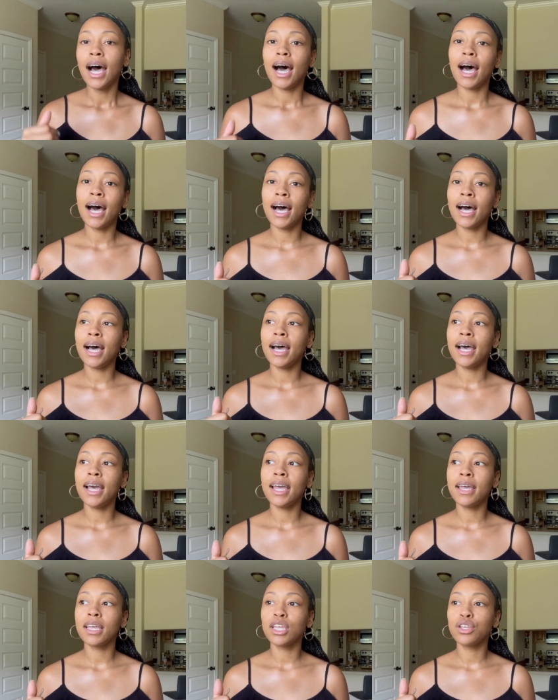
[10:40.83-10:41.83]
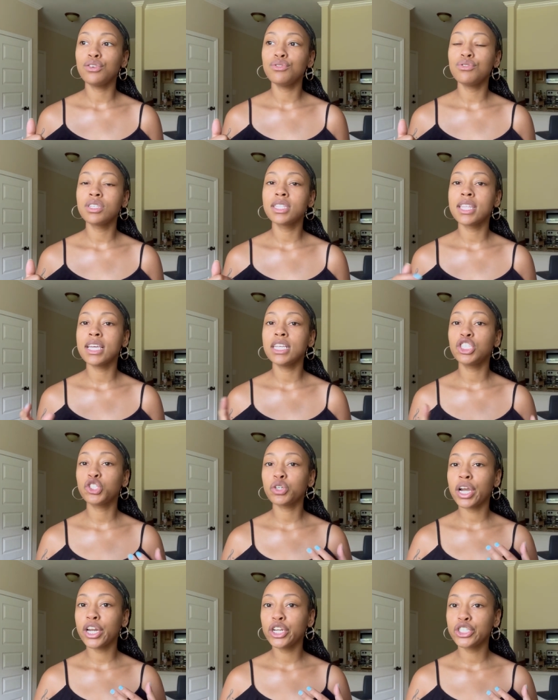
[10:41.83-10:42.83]
I used the
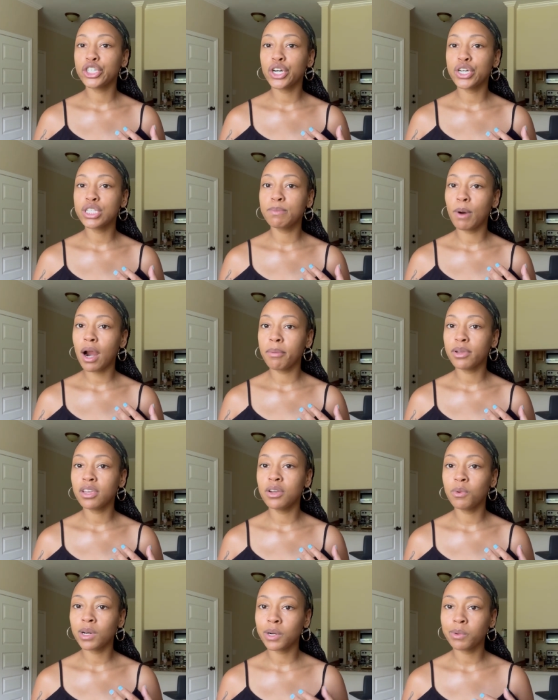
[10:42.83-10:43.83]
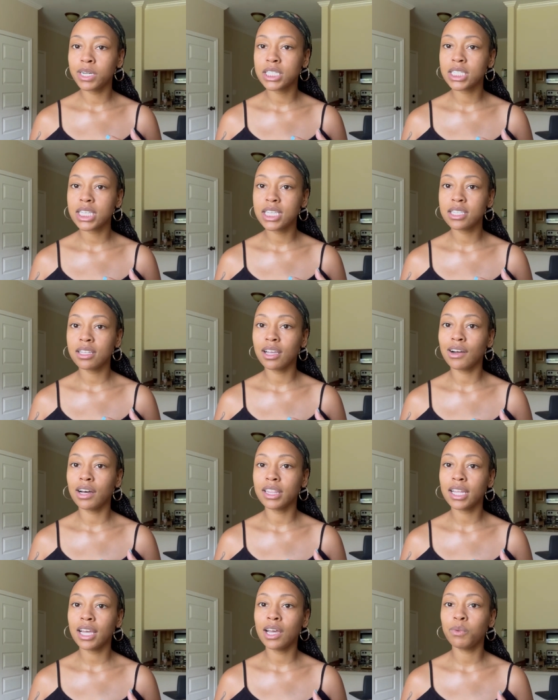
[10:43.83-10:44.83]
Trader Joe's barbecue 101 seasoning
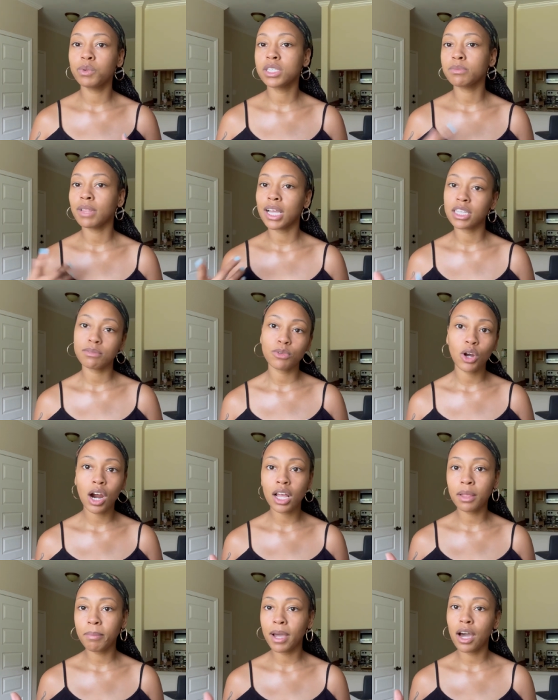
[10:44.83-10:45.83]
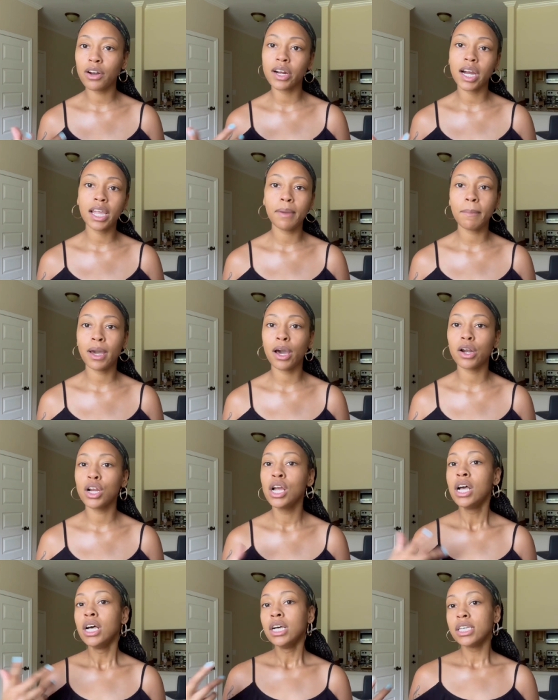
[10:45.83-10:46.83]
on that with some, like, some garlic powder, onion powder,
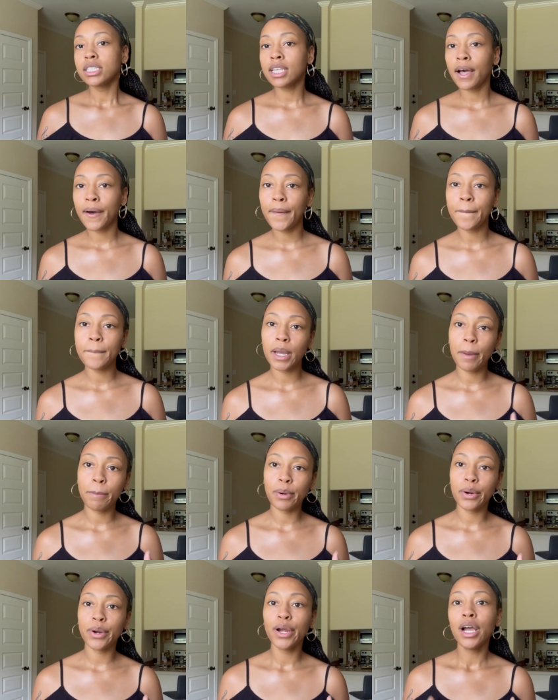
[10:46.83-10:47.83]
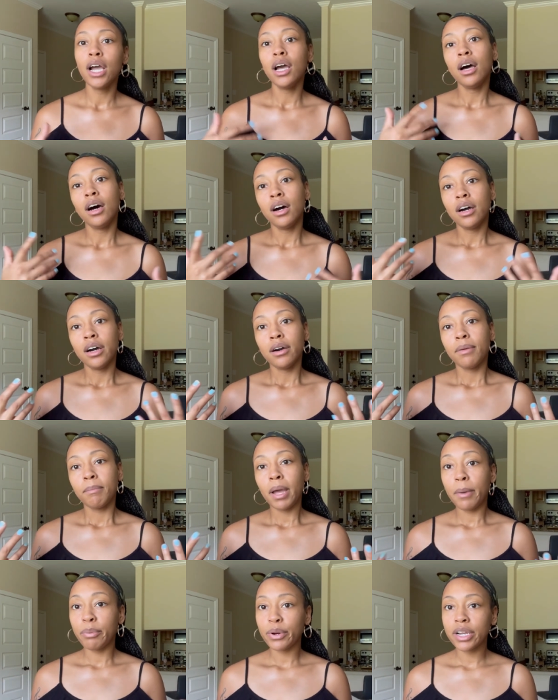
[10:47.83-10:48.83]
salt, pepper,
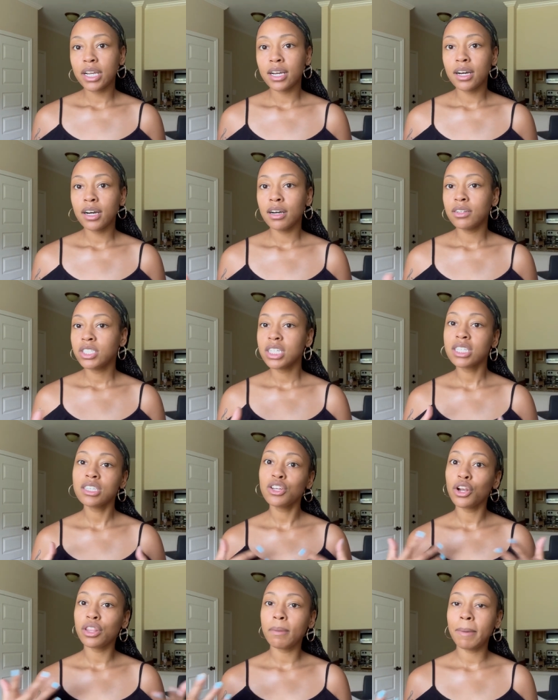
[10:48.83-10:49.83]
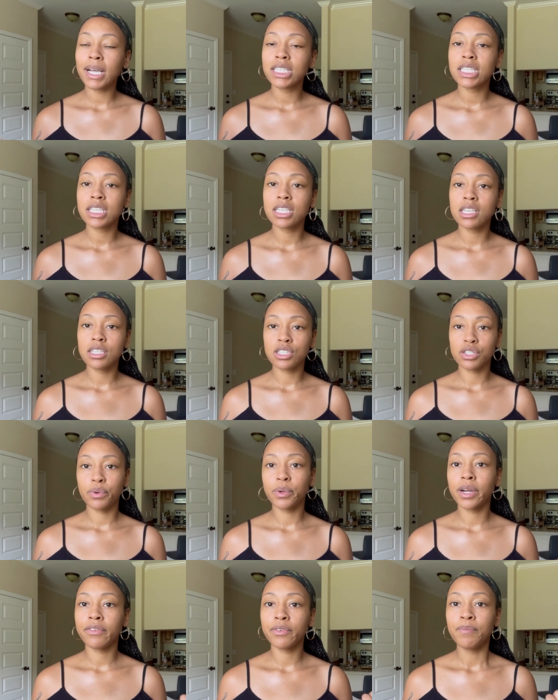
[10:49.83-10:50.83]
paprika, just, you know, the basic seasonings or
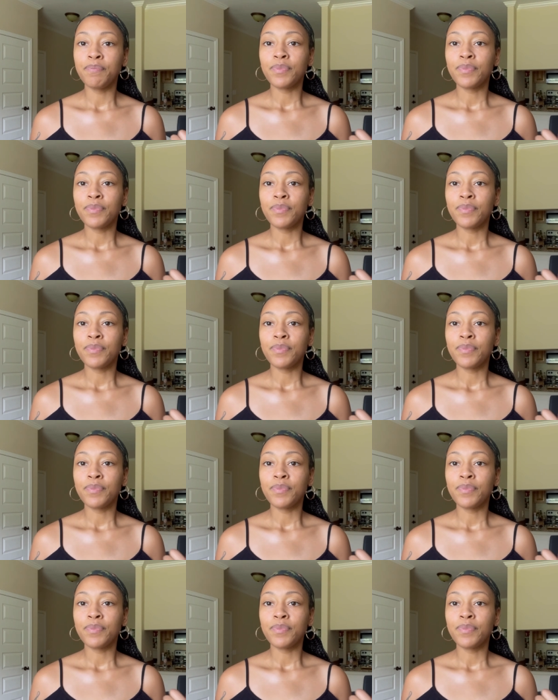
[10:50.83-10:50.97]
whatever,